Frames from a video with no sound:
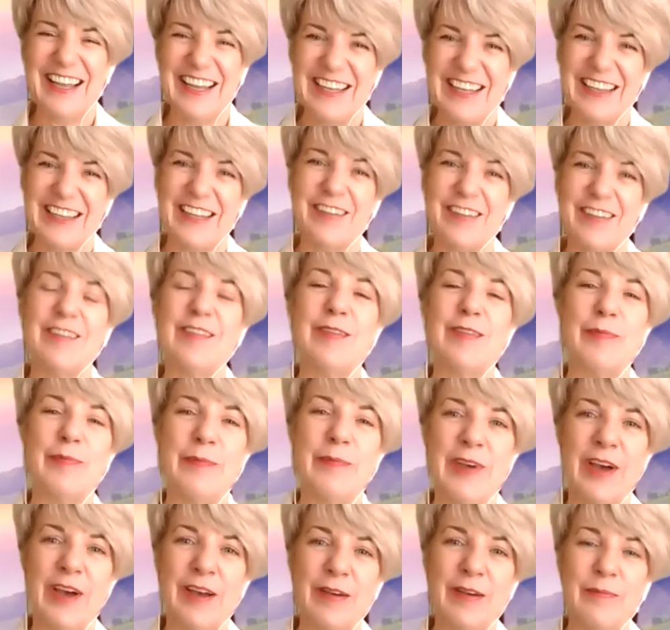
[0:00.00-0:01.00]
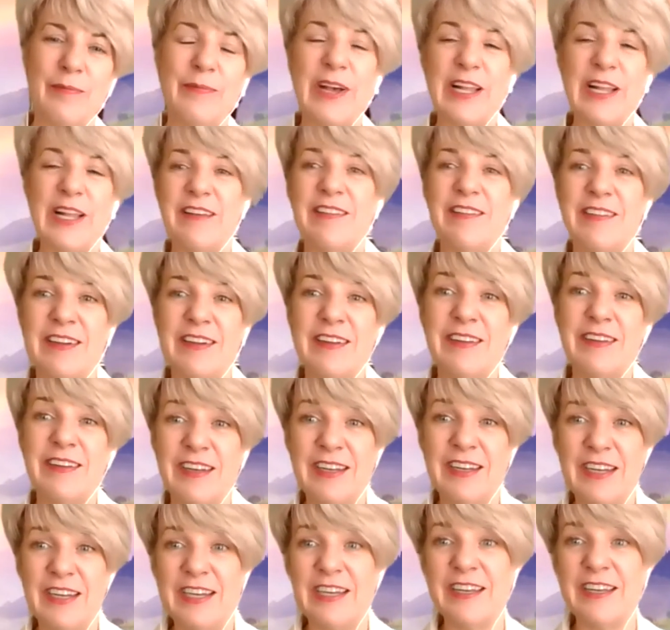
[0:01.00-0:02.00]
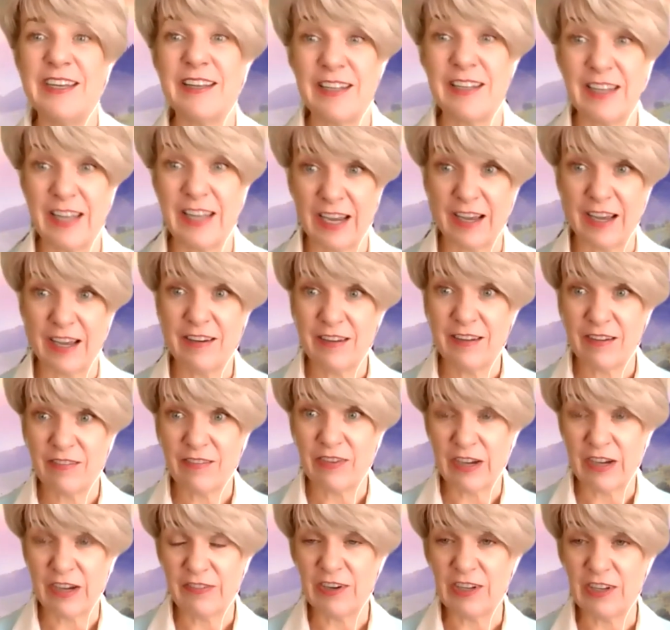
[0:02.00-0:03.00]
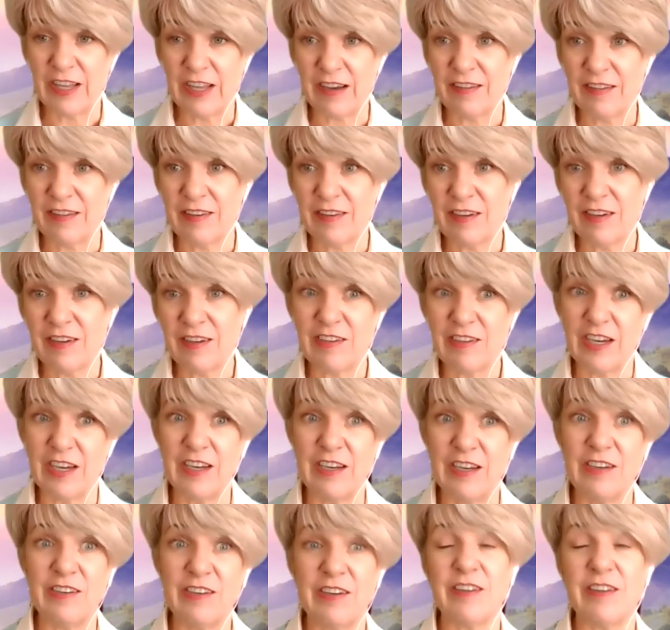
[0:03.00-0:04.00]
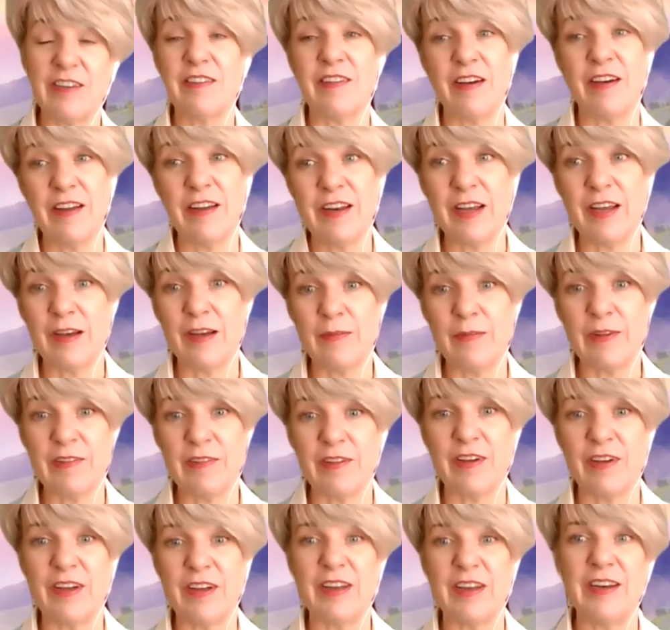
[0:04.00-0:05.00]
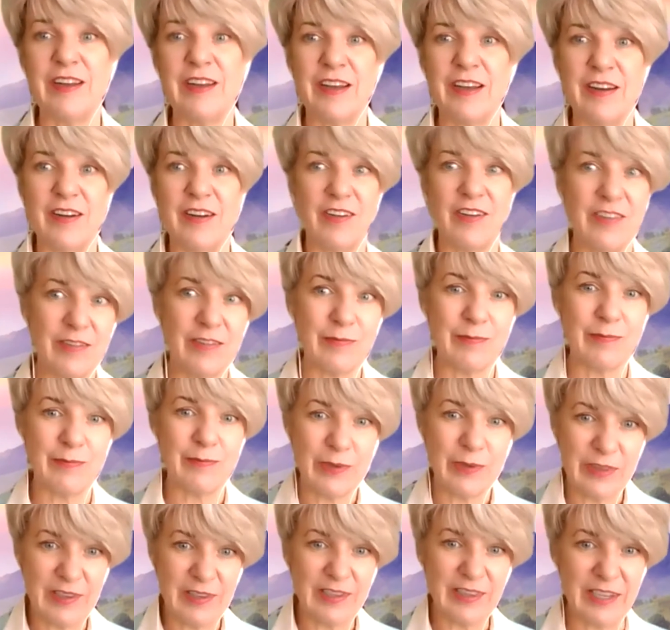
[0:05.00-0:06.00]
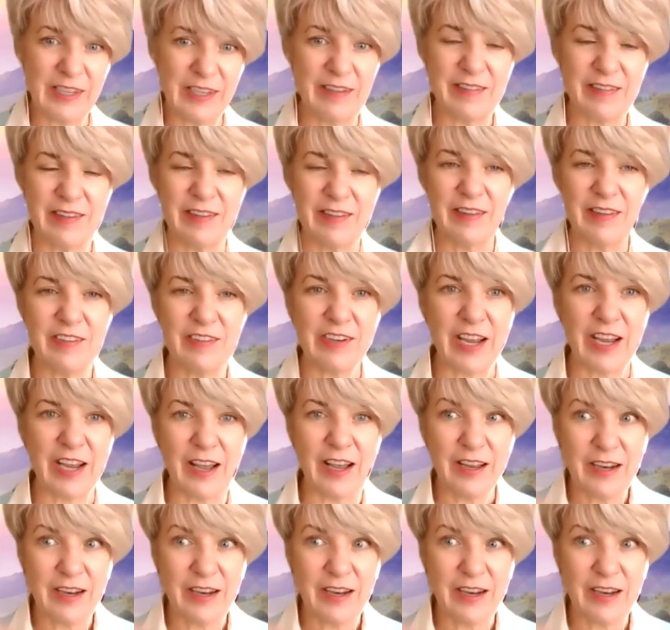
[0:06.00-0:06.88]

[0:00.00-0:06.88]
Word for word: This is um, Bella Santini in the Land of Everlasting Change is on Amazon, and I'll put the links in the chat.